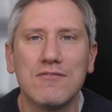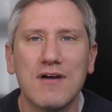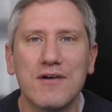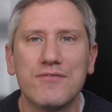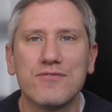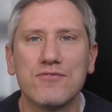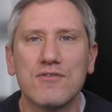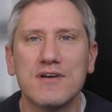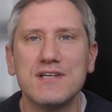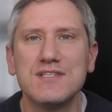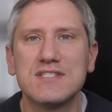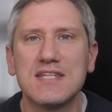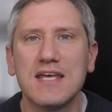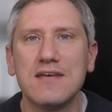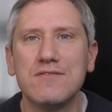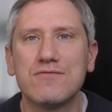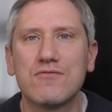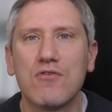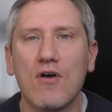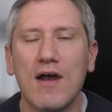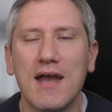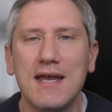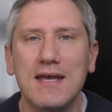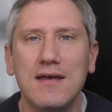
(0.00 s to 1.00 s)
referee Steve
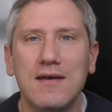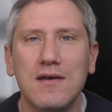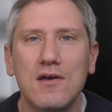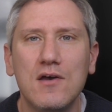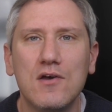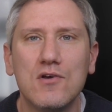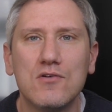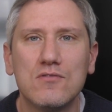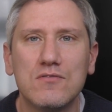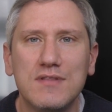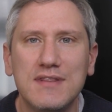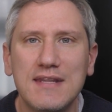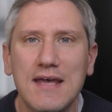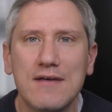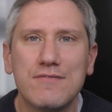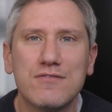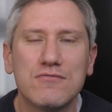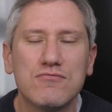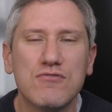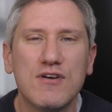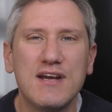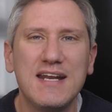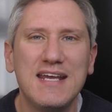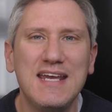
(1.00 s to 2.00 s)
Gray
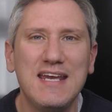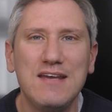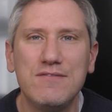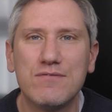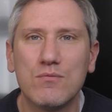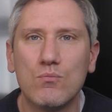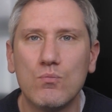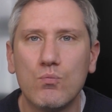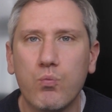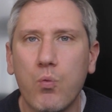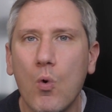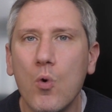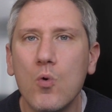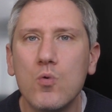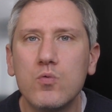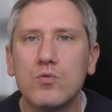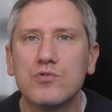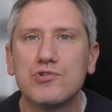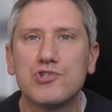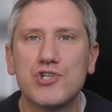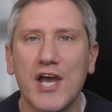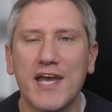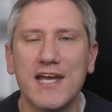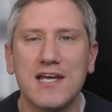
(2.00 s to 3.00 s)
never really even
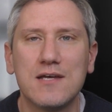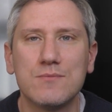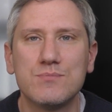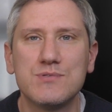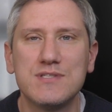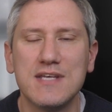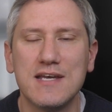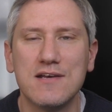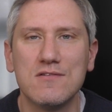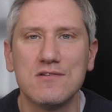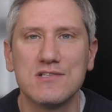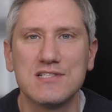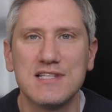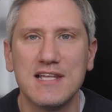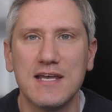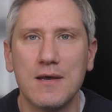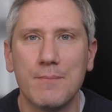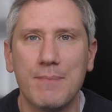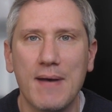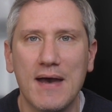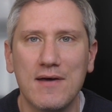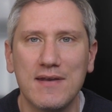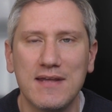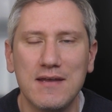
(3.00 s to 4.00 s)
warned Jacob seriously
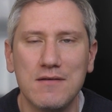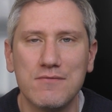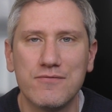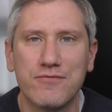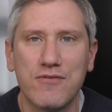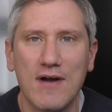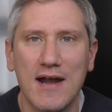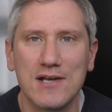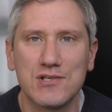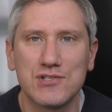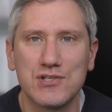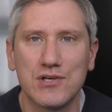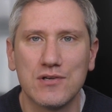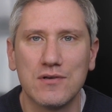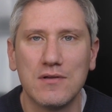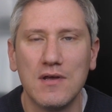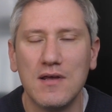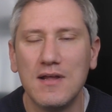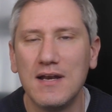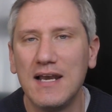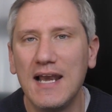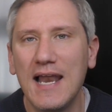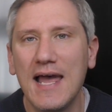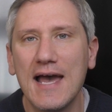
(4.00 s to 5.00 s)
about the infraction,
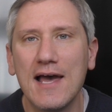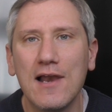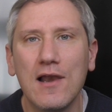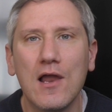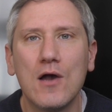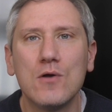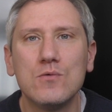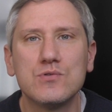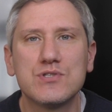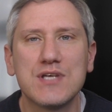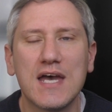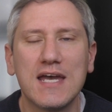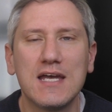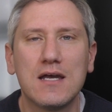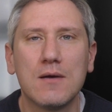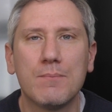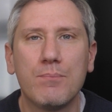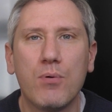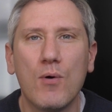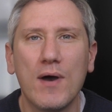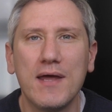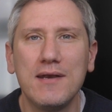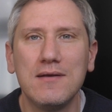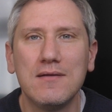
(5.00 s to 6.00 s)
let alone take a
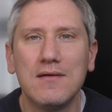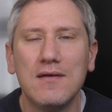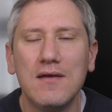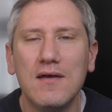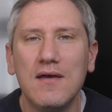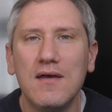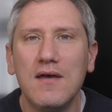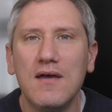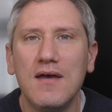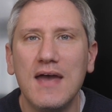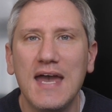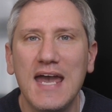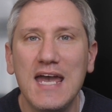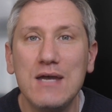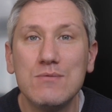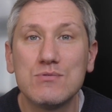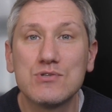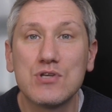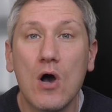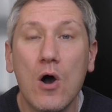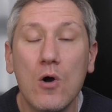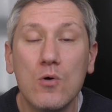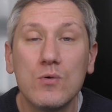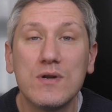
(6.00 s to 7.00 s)
point. He
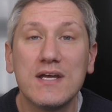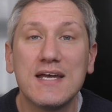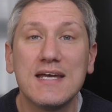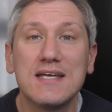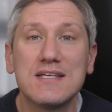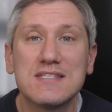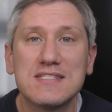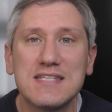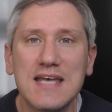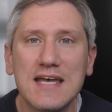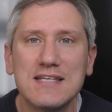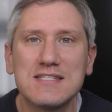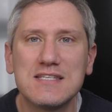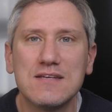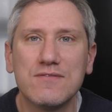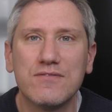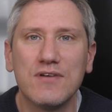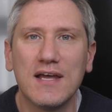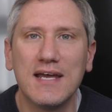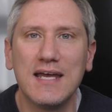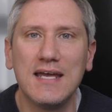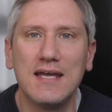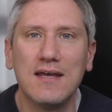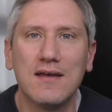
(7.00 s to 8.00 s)
was holding
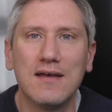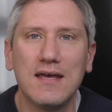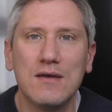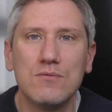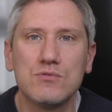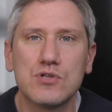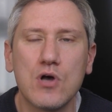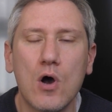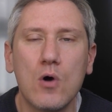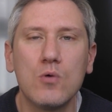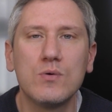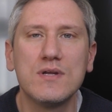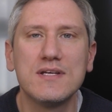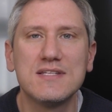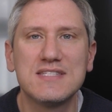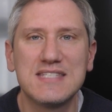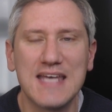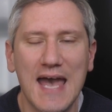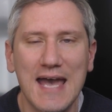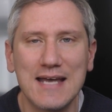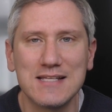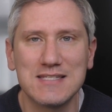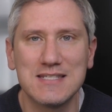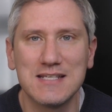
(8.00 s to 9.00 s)
excessively, he was holding
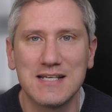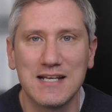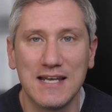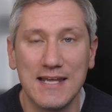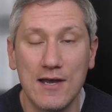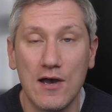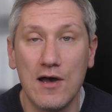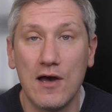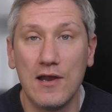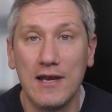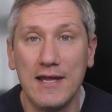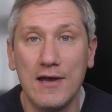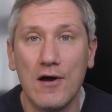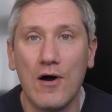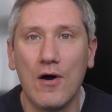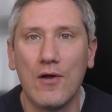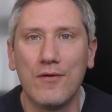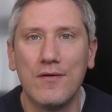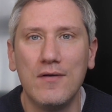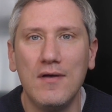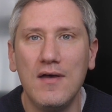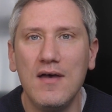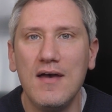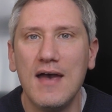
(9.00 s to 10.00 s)
tactically early
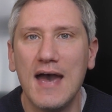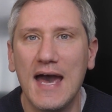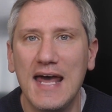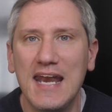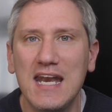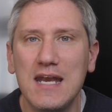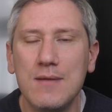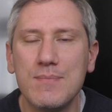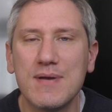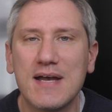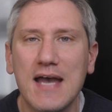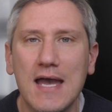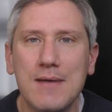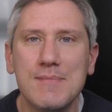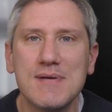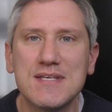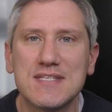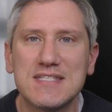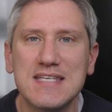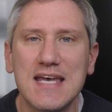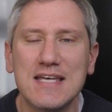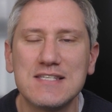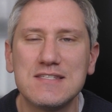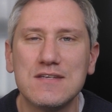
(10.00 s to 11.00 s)
on, and then it became
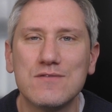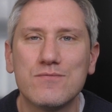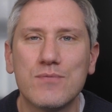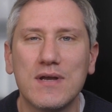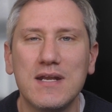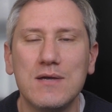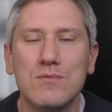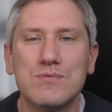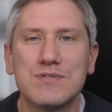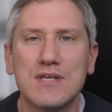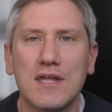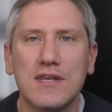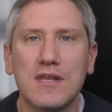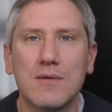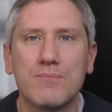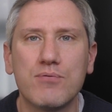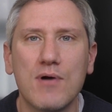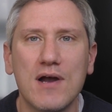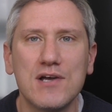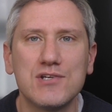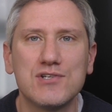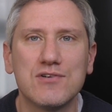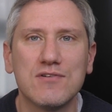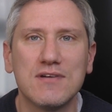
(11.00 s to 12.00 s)
excessive when he was under
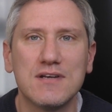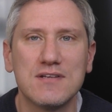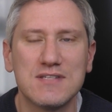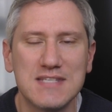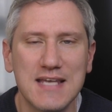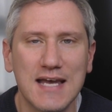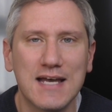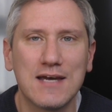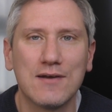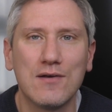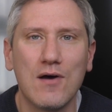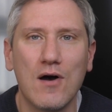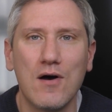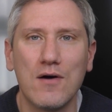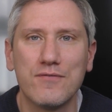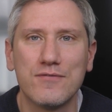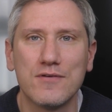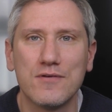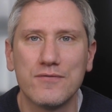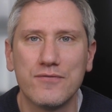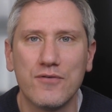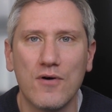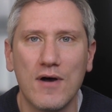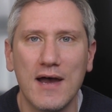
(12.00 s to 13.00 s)
pressure in the second half
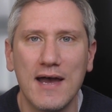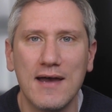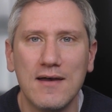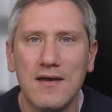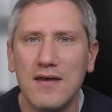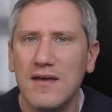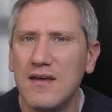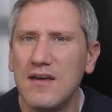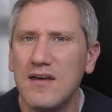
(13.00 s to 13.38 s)
of the fight.